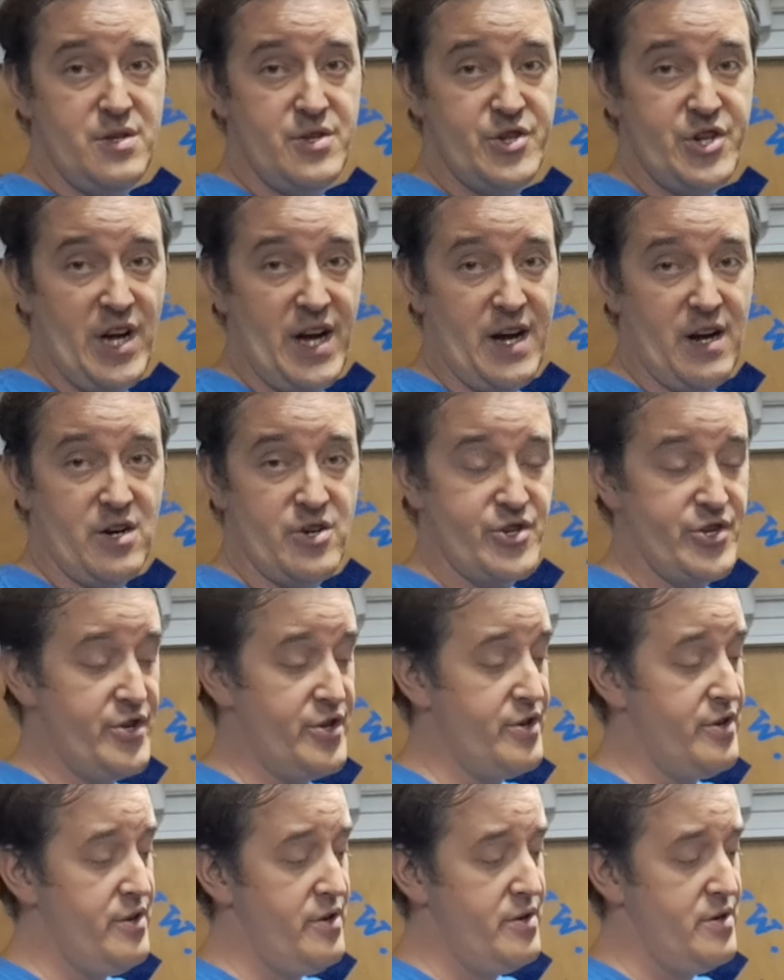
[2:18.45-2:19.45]

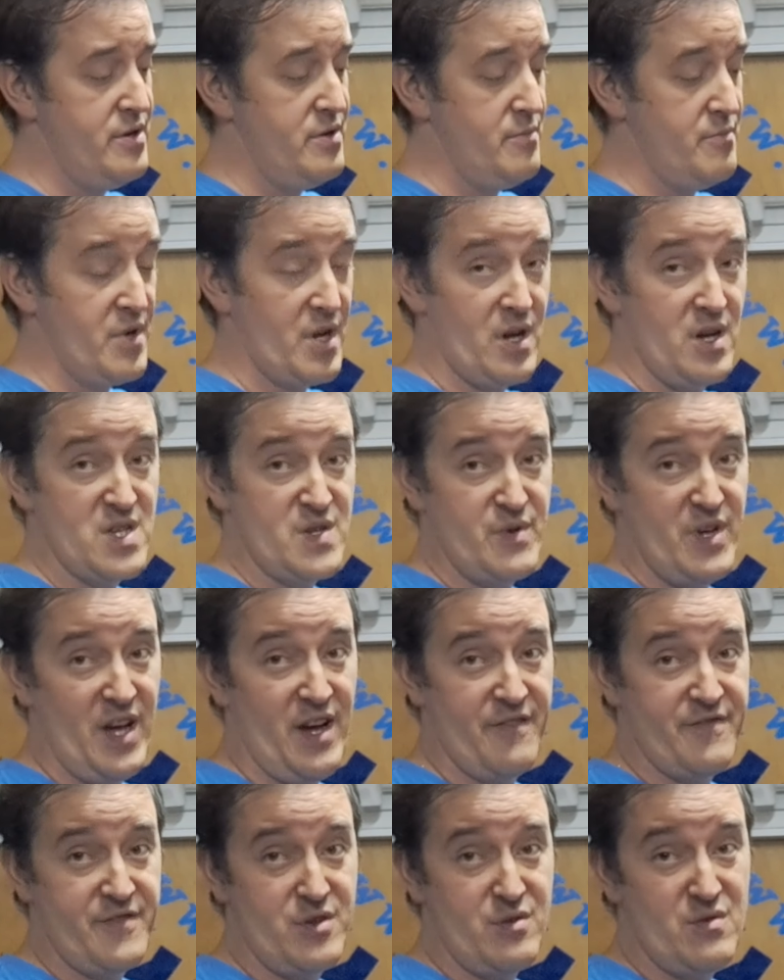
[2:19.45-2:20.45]
charger because we
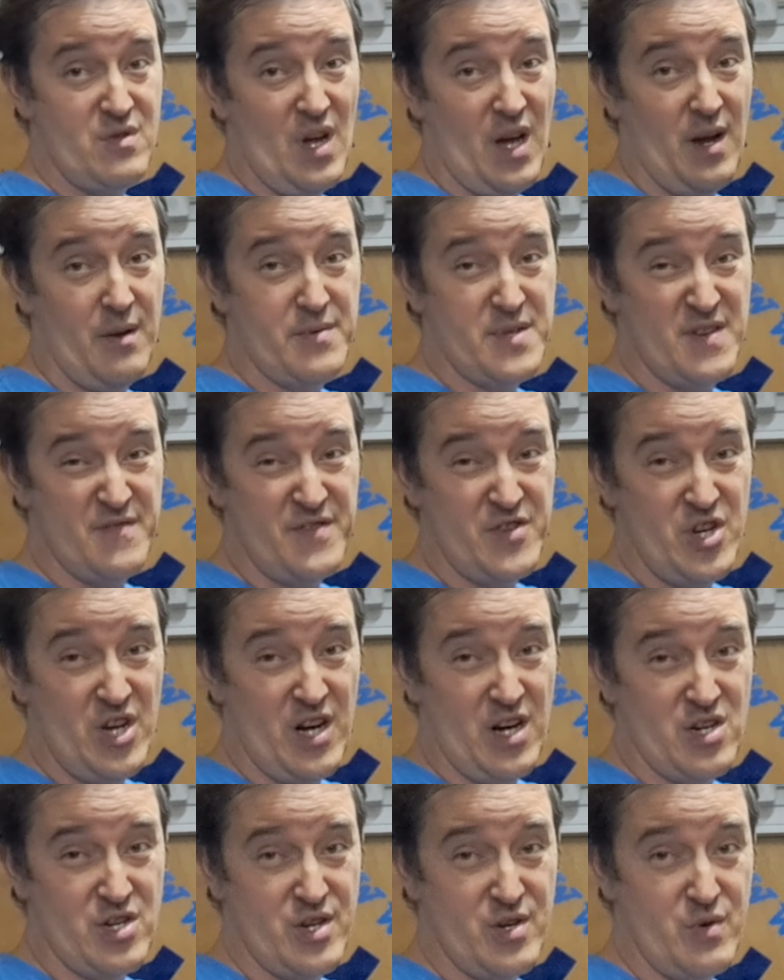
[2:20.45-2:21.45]
have new types of
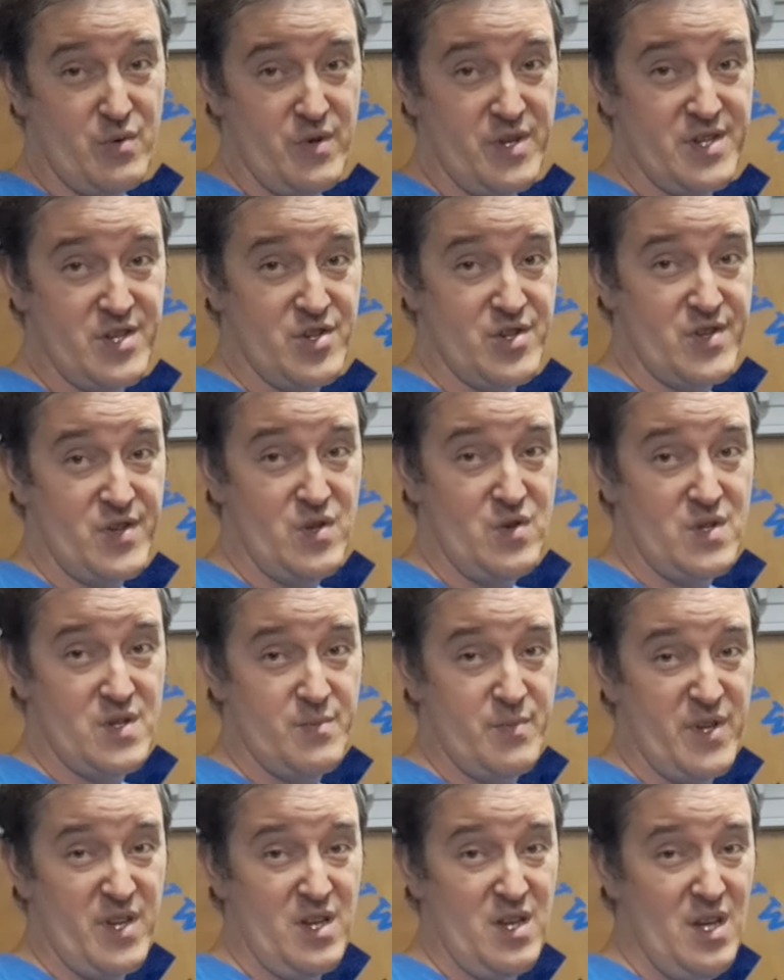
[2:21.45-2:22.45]
charger which is
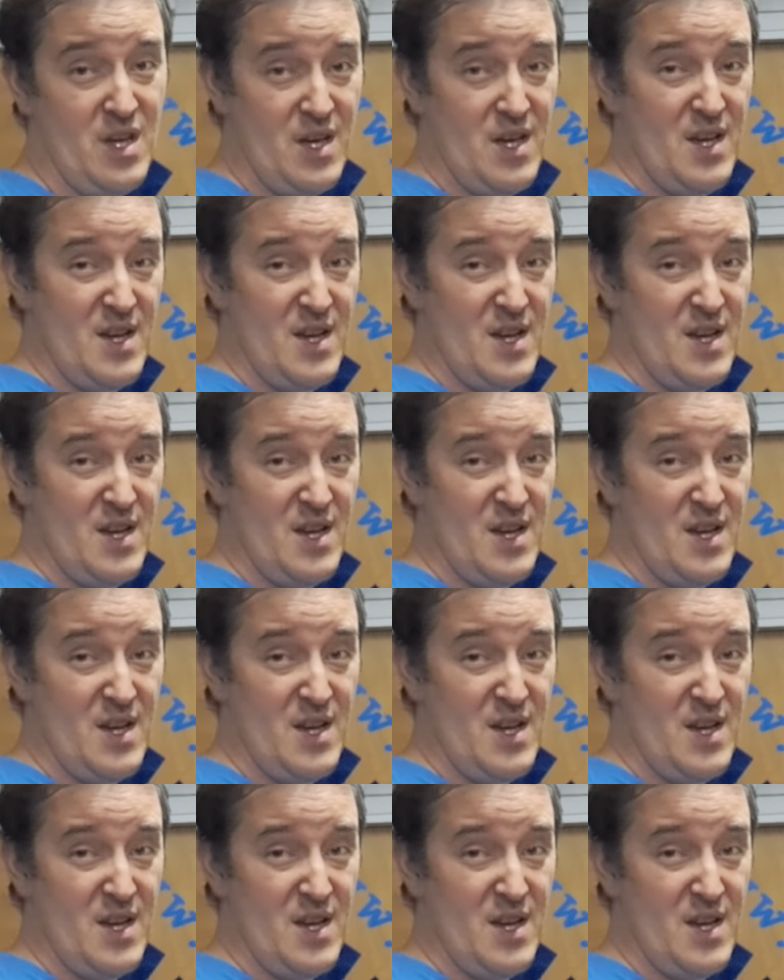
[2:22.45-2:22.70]
usb